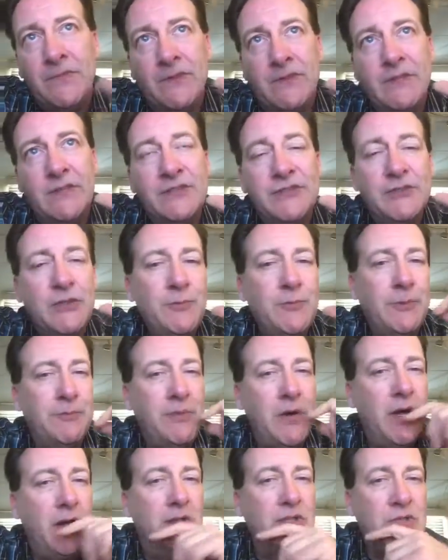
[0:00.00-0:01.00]
the super
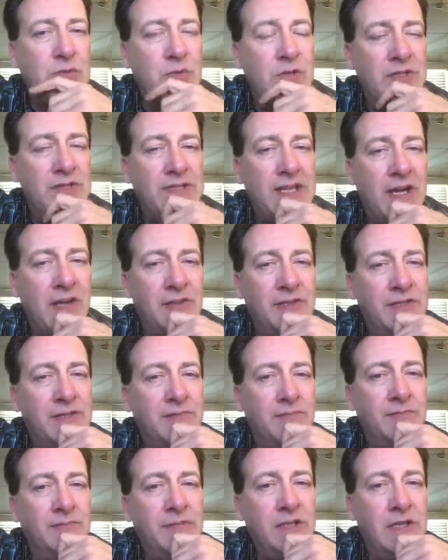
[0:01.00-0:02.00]
polished ones out in
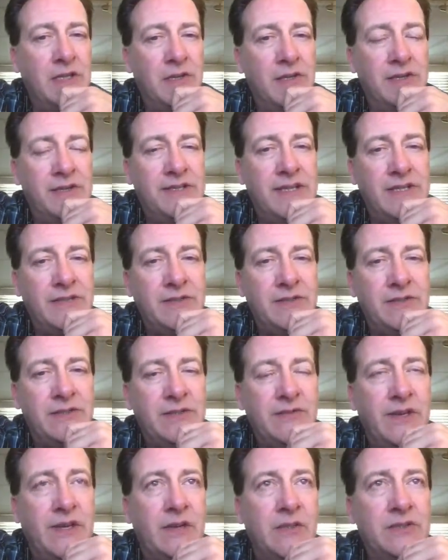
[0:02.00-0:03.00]
the deserts
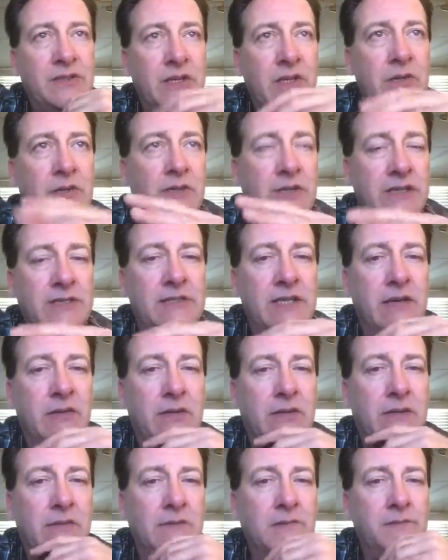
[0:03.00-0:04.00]
of Arizona,
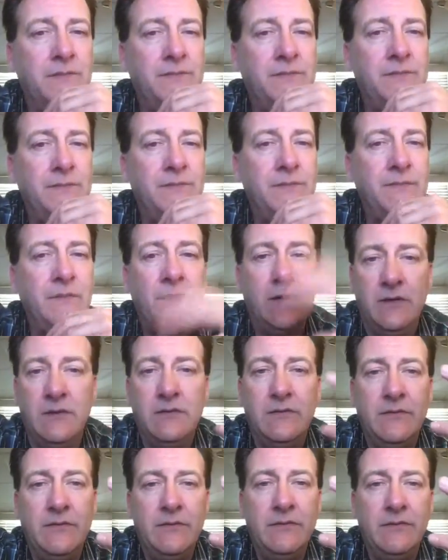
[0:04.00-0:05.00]
etc.,
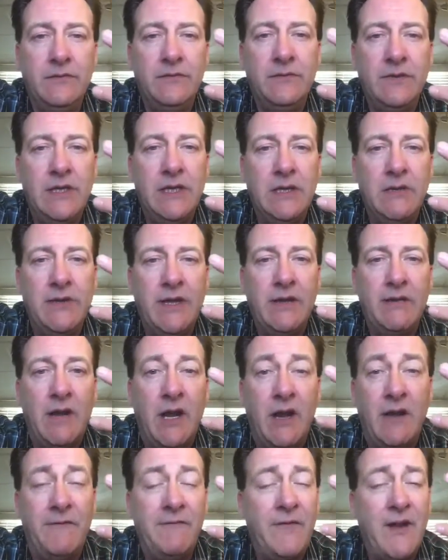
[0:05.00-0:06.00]
that
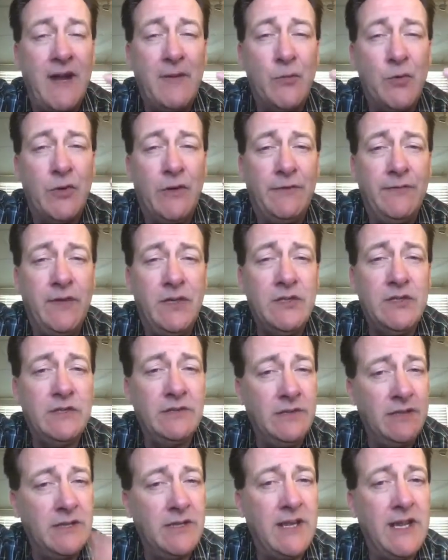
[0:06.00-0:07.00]
are far more
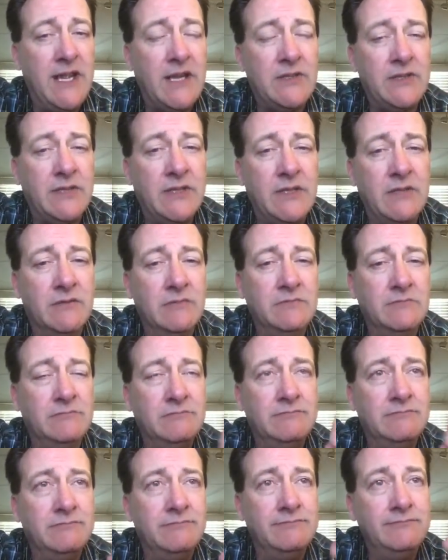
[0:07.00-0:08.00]
efficient and can actually,
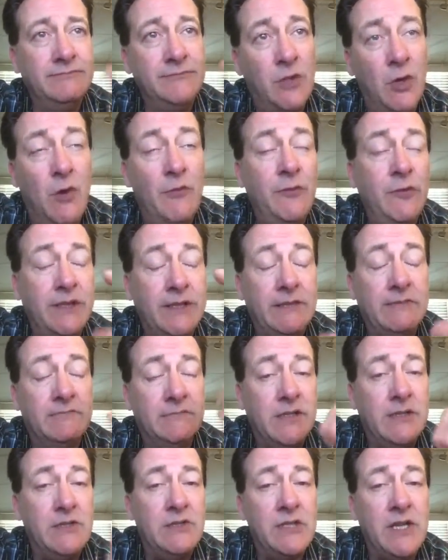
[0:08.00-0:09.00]
hopefully,
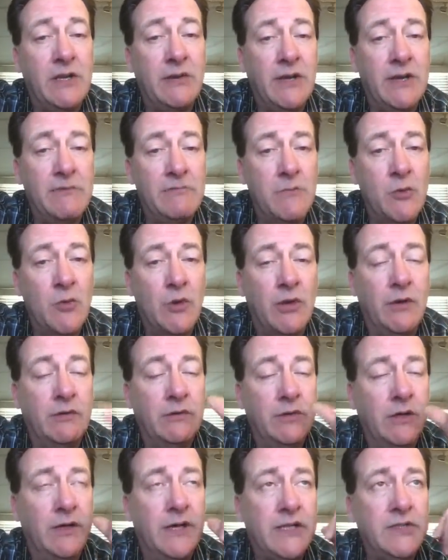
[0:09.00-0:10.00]
can generate more
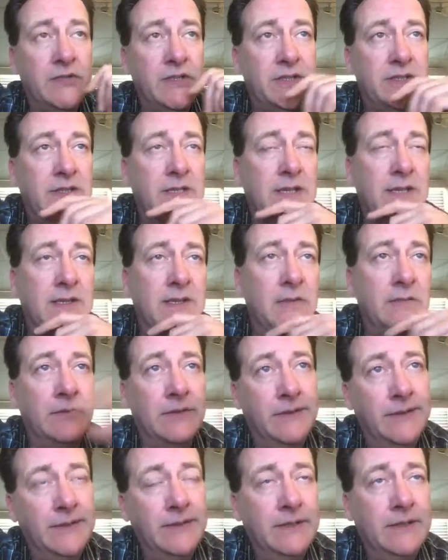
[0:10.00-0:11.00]
electricity than
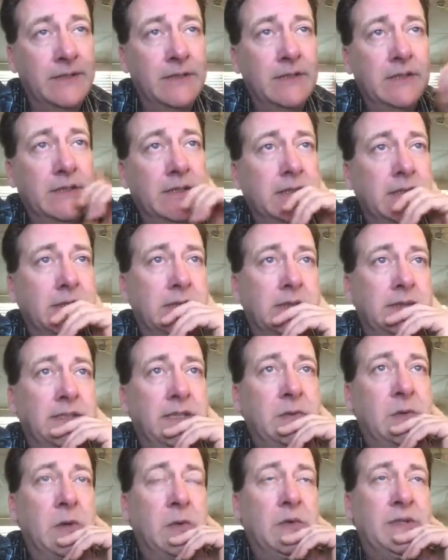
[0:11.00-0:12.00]

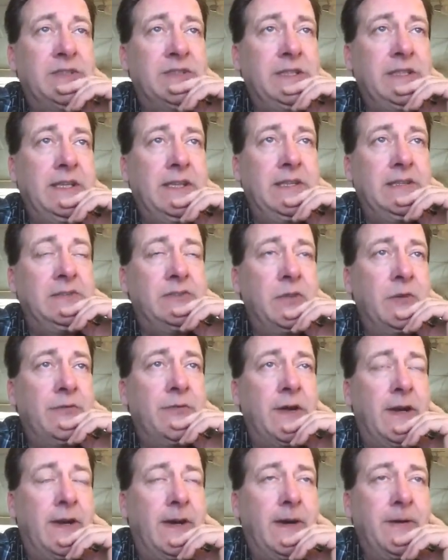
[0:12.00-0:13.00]
what we're seeing so
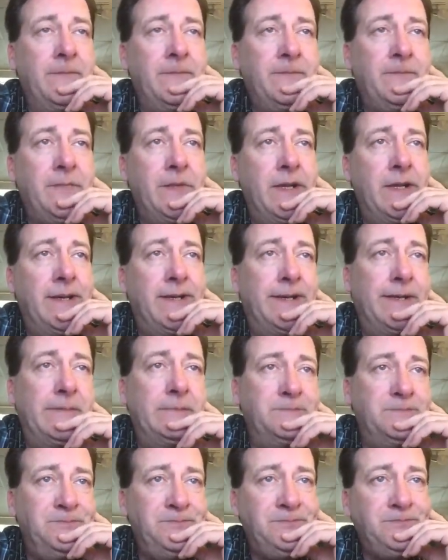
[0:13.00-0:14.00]
far.
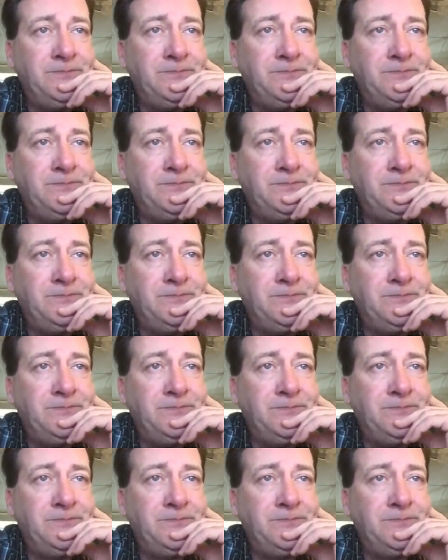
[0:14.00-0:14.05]
I'm